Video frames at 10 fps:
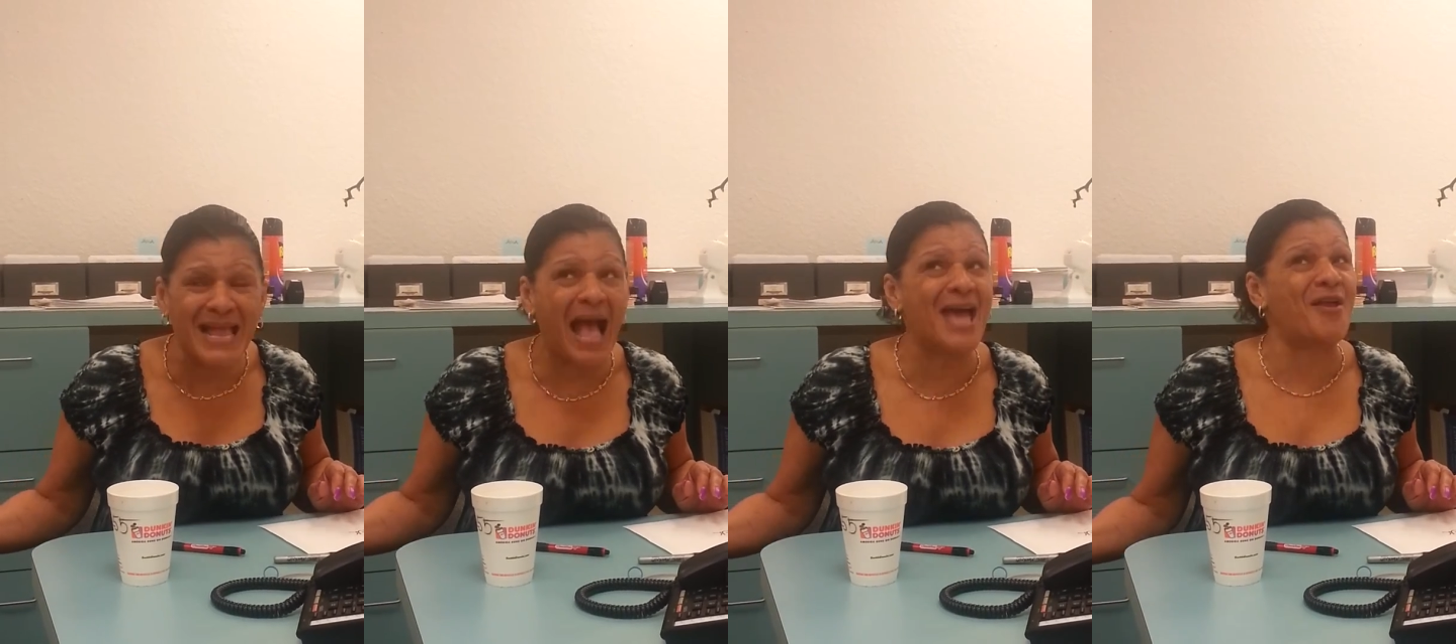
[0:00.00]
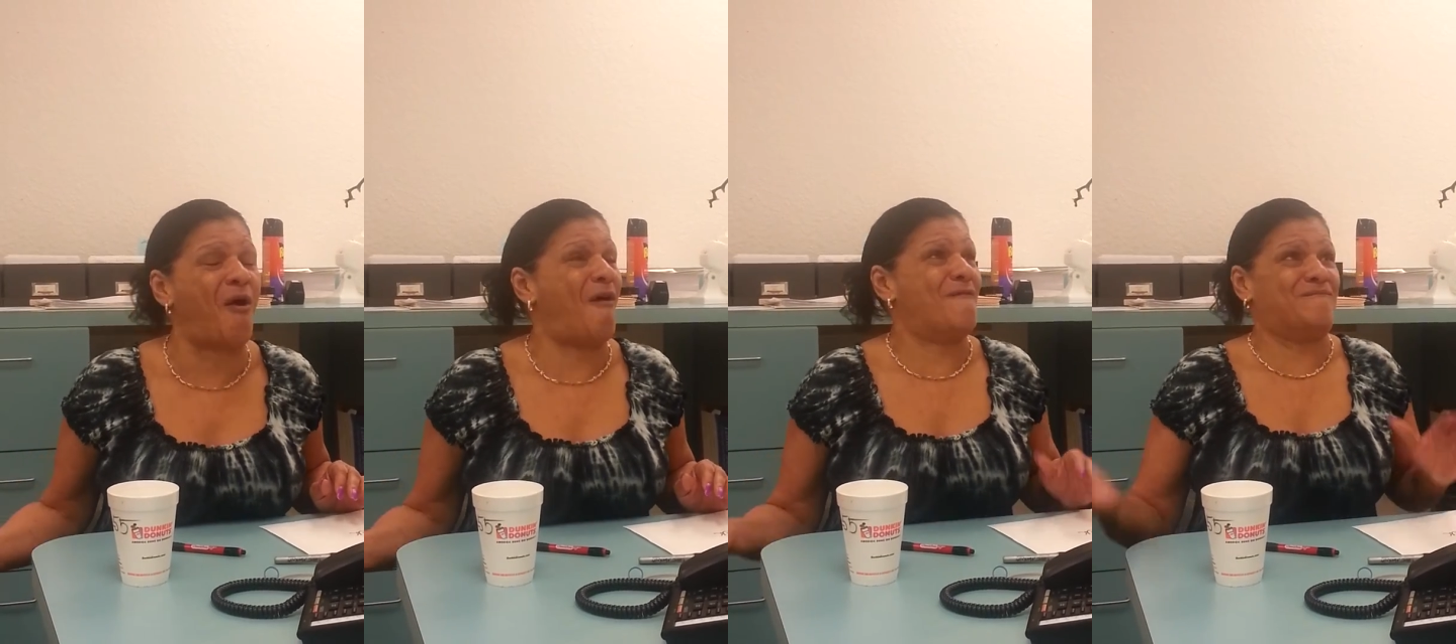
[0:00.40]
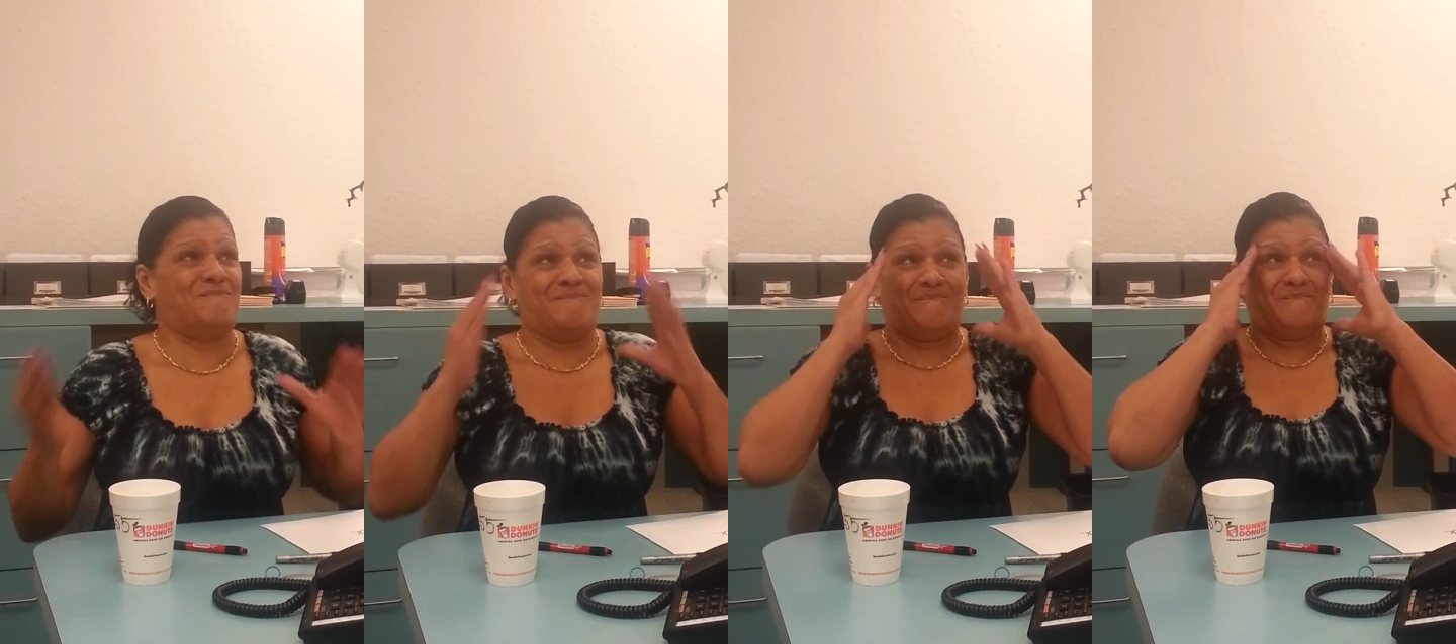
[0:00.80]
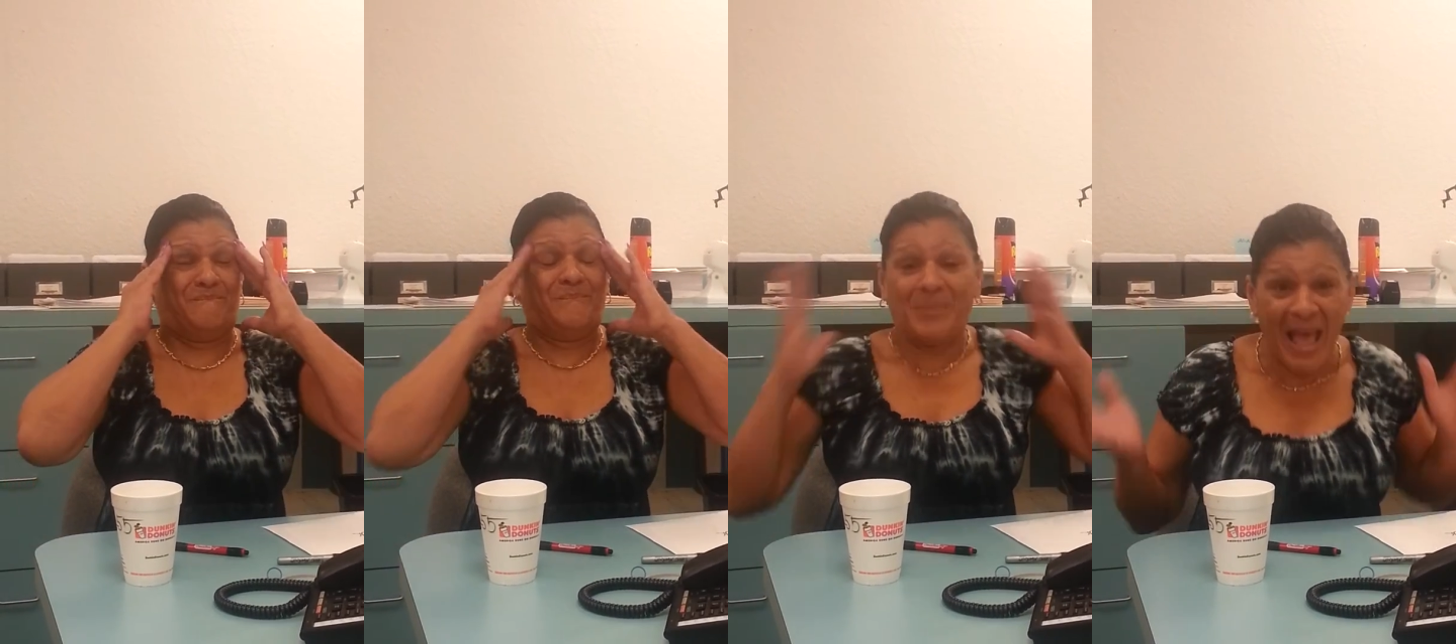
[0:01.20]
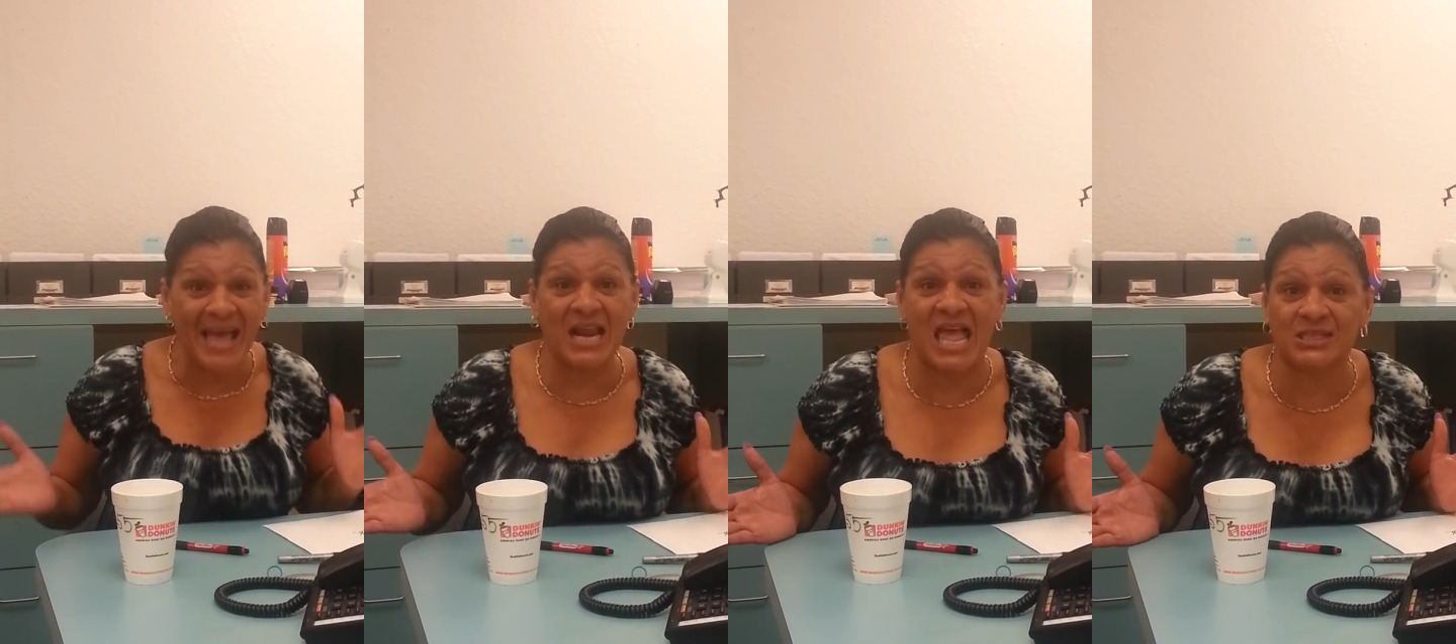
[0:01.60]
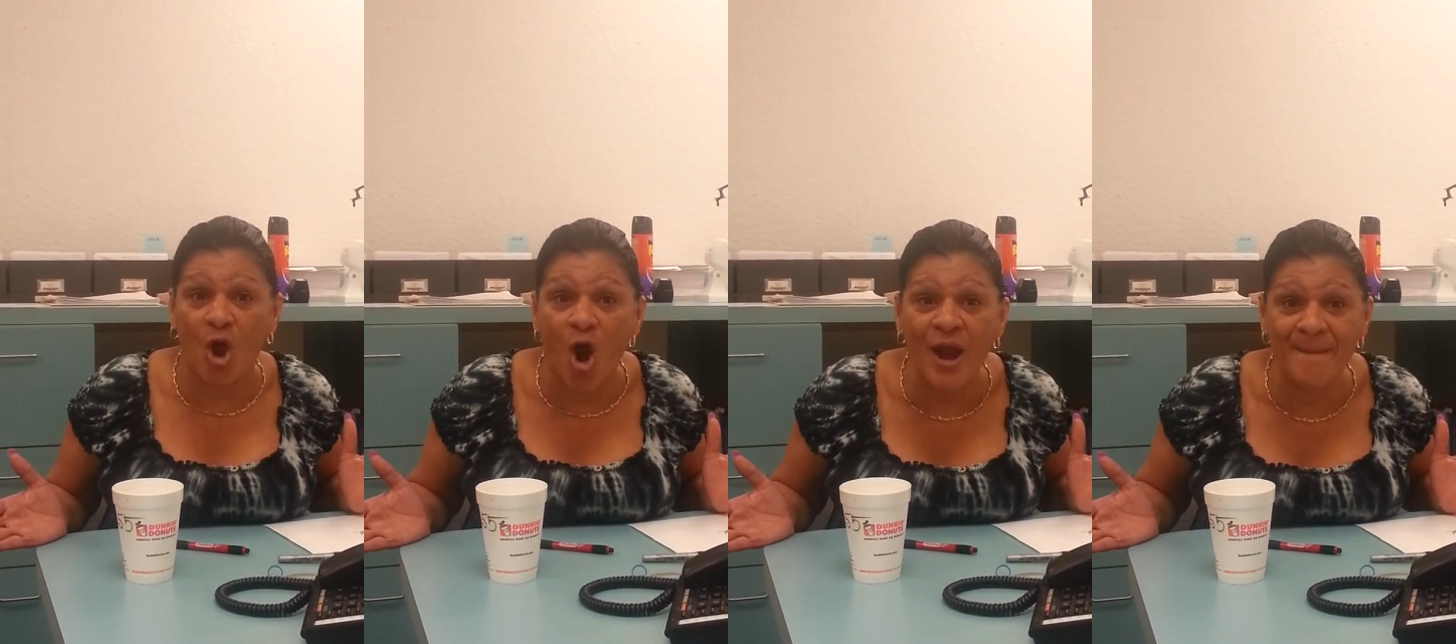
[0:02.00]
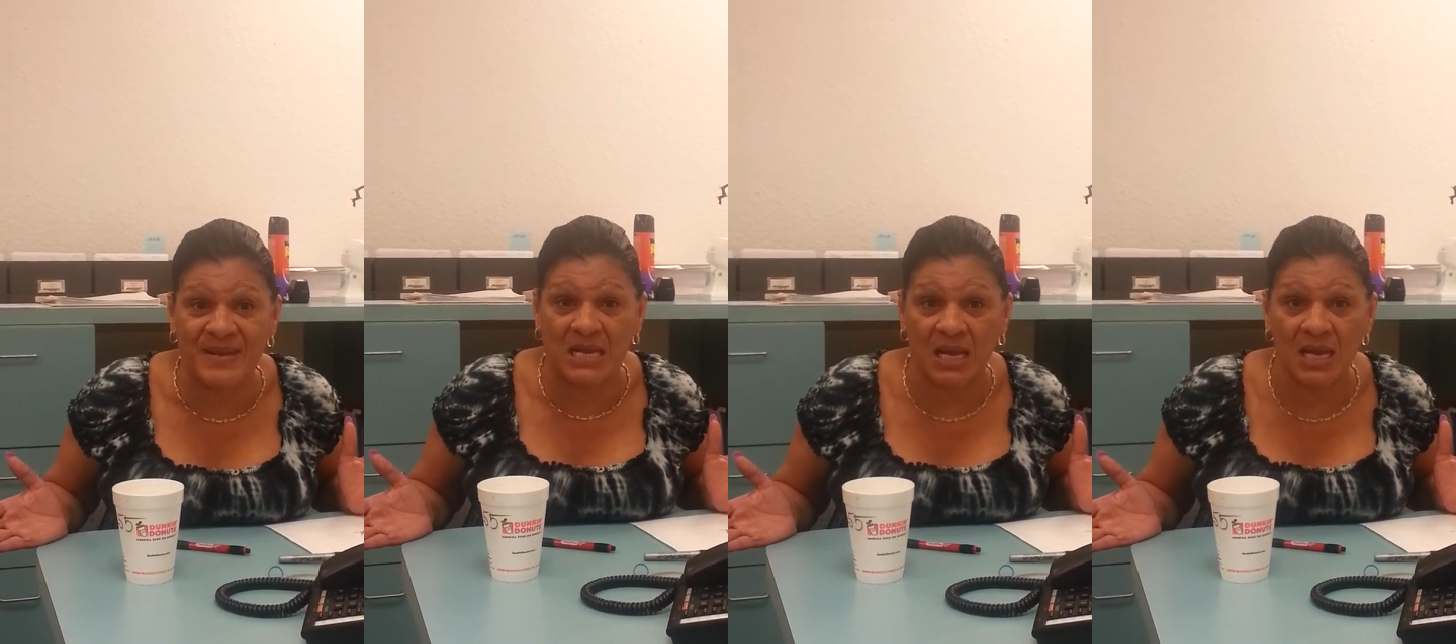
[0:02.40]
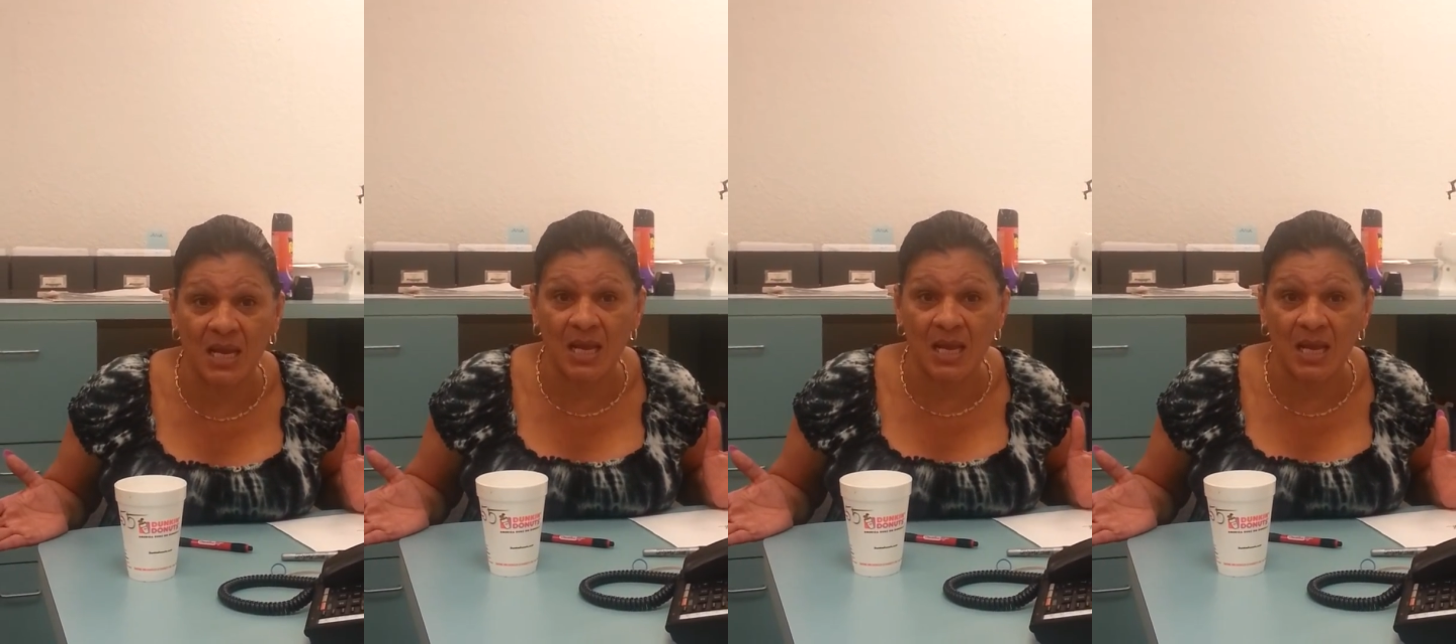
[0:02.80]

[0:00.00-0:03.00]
got a badass army.